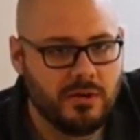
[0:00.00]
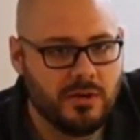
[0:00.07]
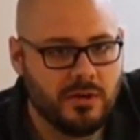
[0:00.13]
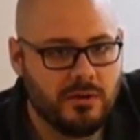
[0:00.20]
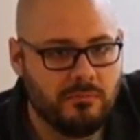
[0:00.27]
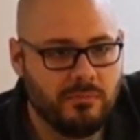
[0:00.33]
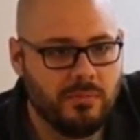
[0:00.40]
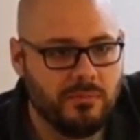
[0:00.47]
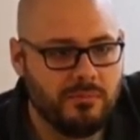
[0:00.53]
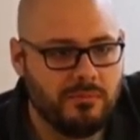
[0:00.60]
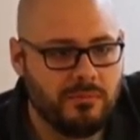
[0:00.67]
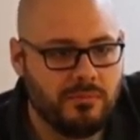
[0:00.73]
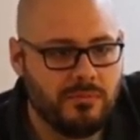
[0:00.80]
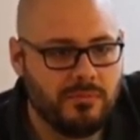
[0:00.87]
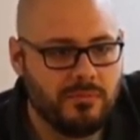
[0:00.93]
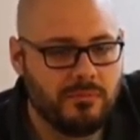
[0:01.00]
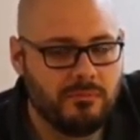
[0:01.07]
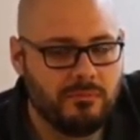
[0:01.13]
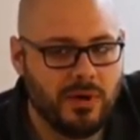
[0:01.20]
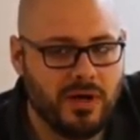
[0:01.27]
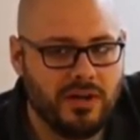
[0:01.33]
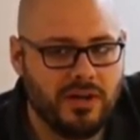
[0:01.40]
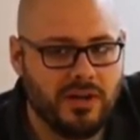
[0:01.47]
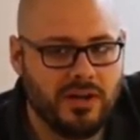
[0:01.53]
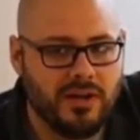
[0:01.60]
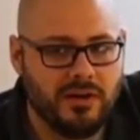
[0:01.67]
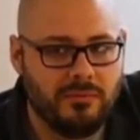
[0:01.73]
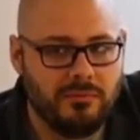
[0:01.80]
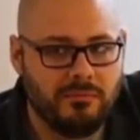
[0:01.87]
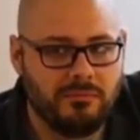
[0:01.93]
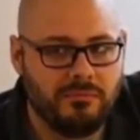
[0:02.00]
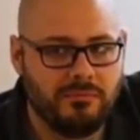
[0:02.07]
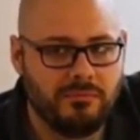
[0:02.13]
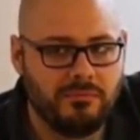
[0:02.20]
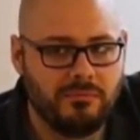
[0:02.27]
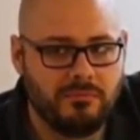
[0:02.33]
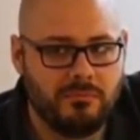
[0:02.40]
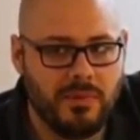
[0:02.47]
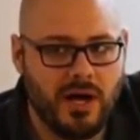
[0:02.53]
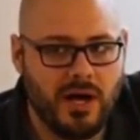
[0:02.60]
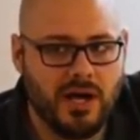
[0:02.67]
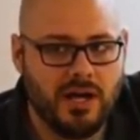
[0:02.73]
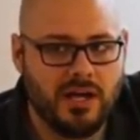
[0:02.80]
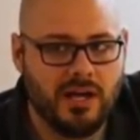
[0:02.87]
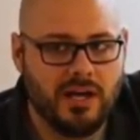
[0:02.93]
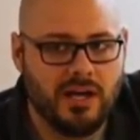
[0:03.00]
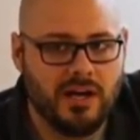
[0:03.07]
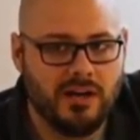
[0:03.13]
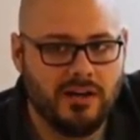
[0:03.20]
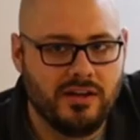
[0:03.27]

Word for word: Without a doubt. But um, my. Uh,